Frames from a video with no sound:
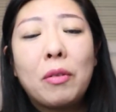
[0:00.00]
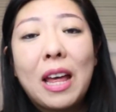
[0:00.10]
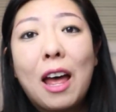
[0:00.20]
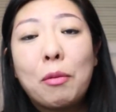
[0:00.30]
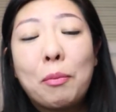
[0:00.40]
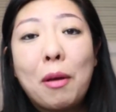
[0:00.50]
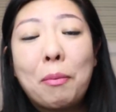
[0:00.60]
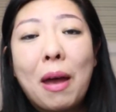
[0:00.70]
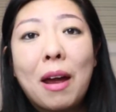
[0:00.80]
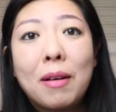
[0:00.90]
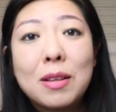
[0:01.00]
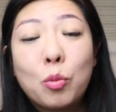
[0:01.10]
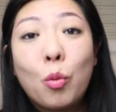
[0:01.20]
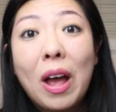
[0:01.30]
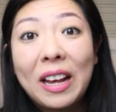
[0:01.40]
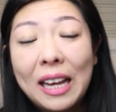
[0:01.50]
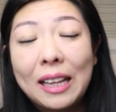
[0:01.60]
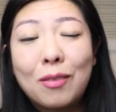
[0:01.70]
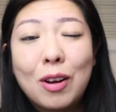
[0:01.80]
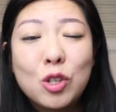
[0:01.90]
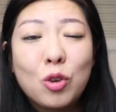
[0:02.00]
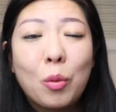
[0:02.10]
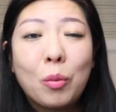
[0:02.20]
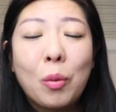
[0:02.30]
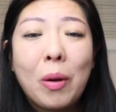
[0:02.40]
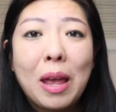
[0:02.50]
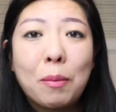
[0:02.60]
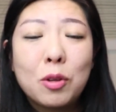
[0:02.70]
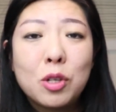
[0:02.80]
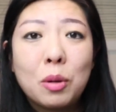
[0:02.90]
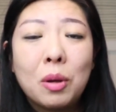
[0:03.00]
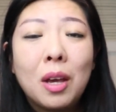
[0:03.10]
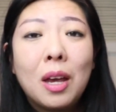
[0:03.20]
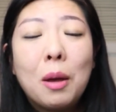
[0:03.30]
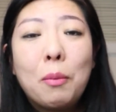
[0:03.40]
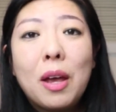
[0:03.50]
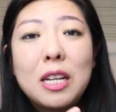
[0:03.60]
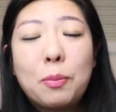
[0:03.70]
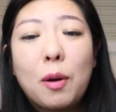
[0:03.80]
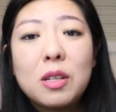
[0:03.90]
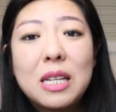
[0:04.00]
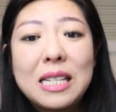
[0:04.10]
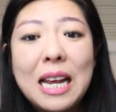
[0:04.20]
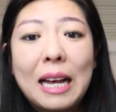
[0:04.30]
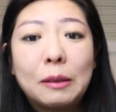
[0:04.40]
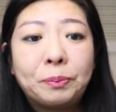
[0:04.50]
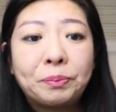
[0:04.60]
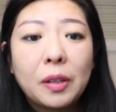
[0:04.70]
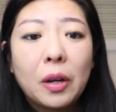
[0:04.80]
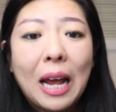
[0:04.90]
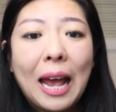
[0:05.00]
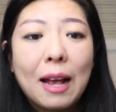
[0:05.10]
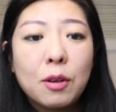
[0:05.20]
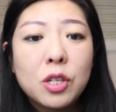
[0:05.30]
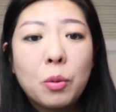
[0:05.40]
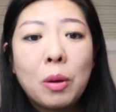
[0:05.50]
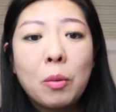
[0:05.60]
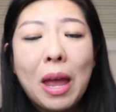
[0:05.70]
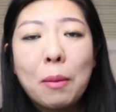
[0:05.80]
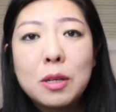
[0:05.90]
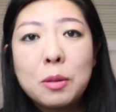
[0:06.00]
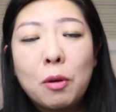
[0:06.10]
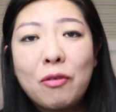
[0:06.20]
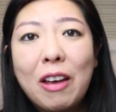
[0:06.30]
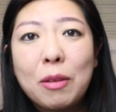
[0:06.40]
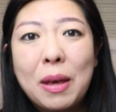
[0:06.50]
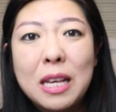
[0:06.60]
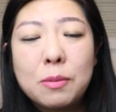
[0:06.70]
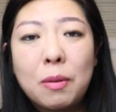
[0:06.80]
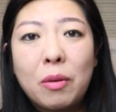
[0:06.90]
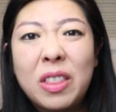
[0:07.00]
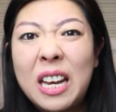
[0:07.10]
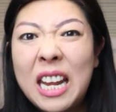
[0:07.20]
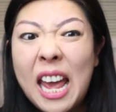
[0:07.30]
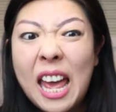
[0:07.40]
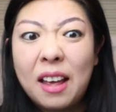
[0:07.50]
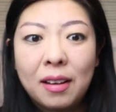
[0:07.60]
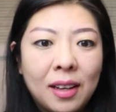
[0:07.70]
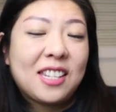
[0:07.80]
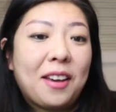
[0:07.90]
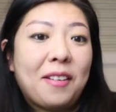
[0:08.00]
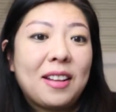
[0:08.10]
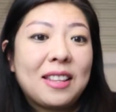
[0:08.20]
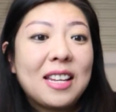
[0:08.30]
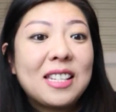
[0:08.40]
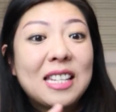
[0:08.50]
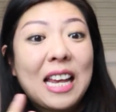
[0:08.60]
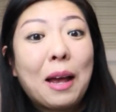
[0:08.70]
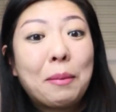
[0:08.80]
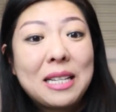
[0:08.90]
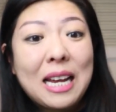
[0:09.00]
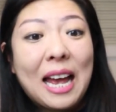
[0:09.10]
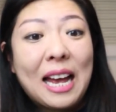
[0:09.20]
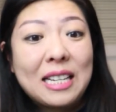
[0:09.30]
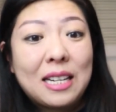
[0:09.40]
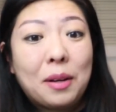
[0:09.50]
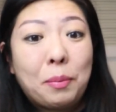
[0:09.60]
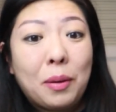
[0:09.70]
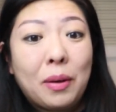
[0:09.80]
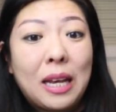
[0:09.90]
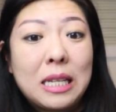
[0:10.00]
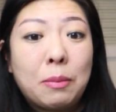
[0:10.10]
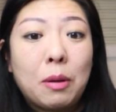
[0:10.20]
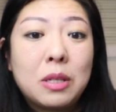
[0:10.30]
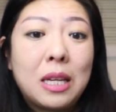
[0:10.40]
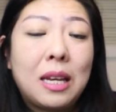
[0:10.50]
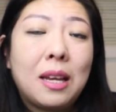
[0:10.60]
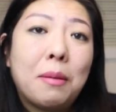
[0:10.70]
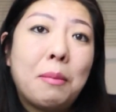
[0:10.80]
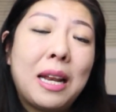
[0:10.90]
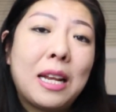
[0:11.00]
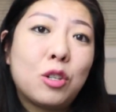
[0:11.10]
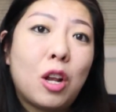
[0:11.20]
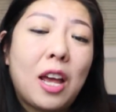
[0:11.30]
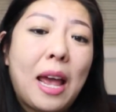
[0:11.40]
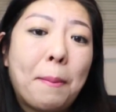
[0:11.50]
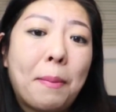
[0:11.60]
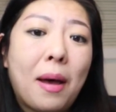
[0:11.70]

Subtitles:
with the help of both parents working in the restaurant, we were able to put a deposit down on a house. So we were able to move out the basement within a year. So this is how my dad built his multi-million-dollar